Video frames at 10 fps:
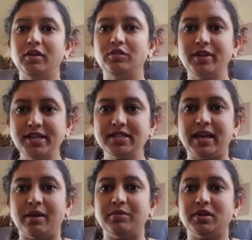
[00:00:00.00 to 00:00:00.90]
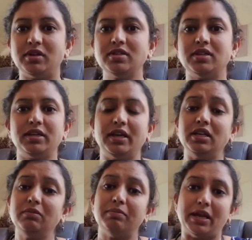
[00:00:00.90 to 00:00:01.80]
Today's cameras are
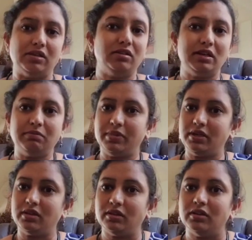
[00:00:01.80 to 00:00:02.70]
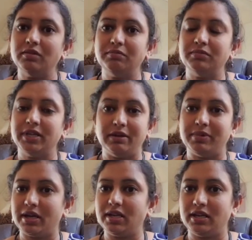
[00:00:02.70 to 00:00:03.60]
getting better and better day
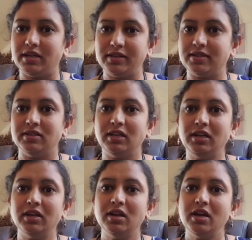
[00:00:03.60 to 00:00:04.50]
by day, isn't it?